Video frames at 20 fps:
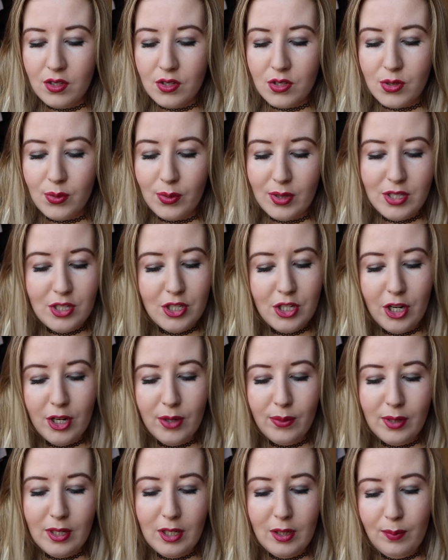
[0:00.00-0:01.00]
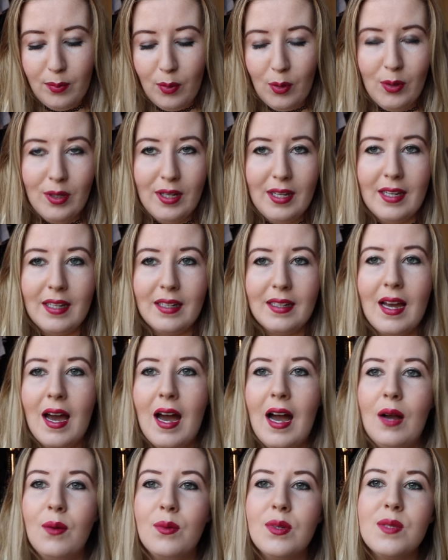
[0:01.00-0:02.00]
So what year were you born in?
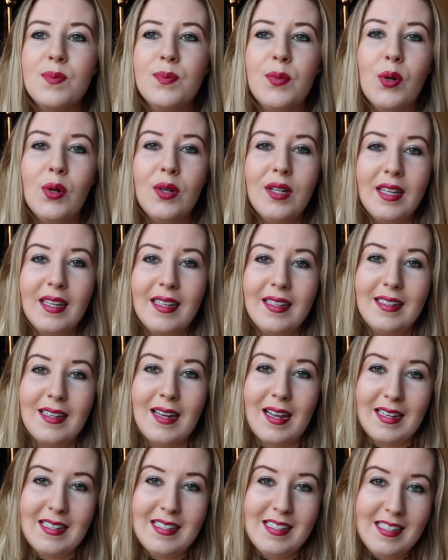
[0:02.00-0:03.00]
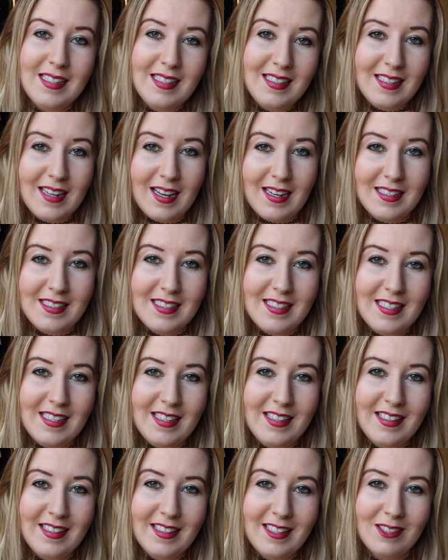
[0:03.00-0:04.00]
I was born in
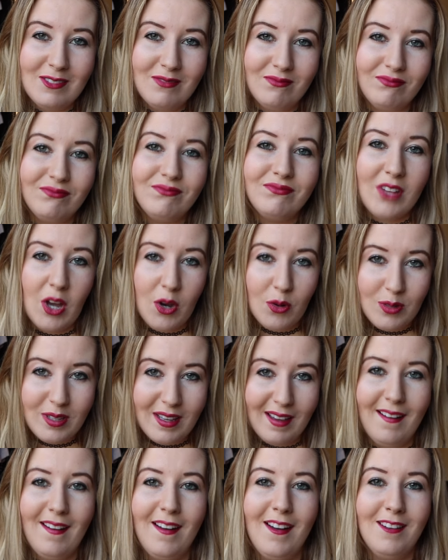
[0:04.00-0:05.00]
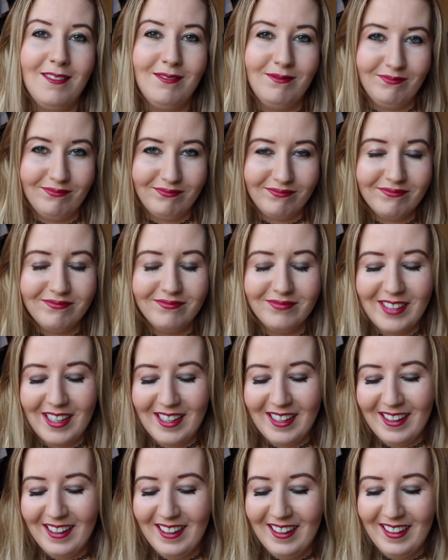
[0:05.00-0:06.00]
1990. Oh yeah.
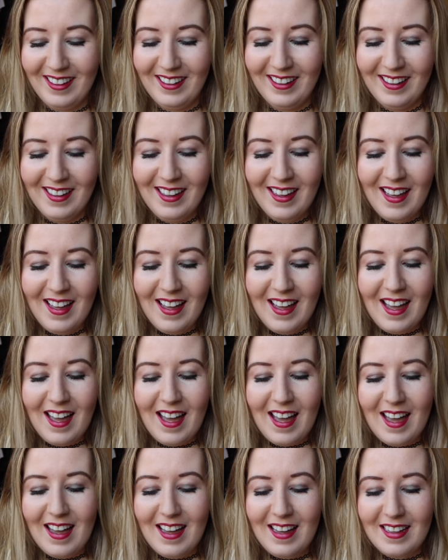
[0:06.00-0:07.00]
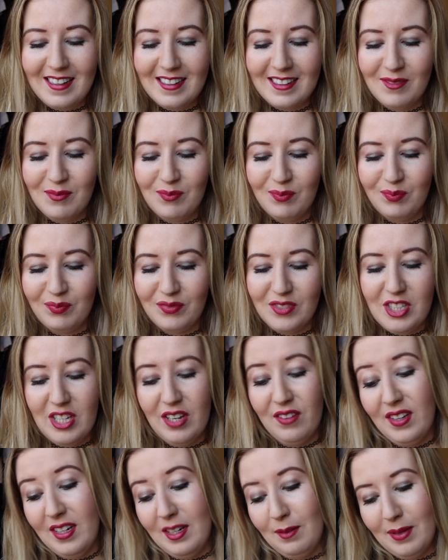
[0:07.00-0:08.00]
Do you
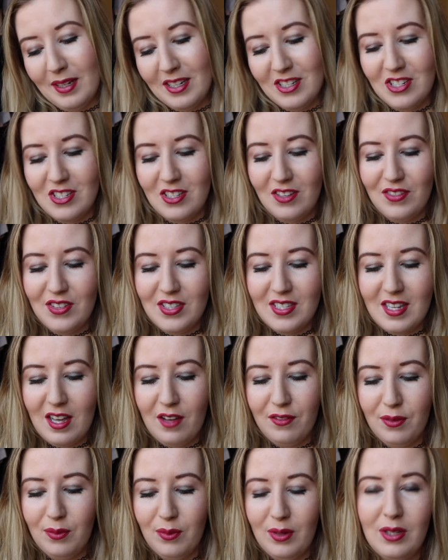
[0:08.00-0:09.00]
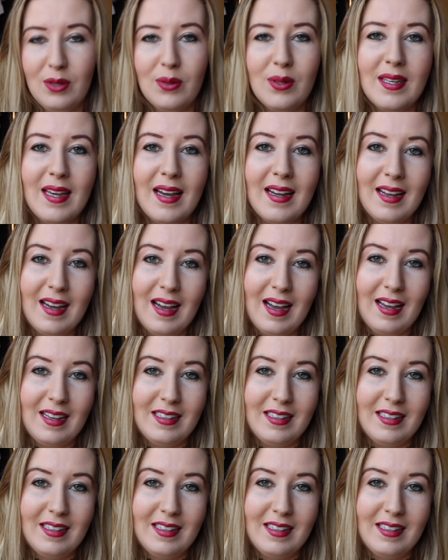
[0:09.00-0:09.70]
have any pictures of yourself from when you were younger?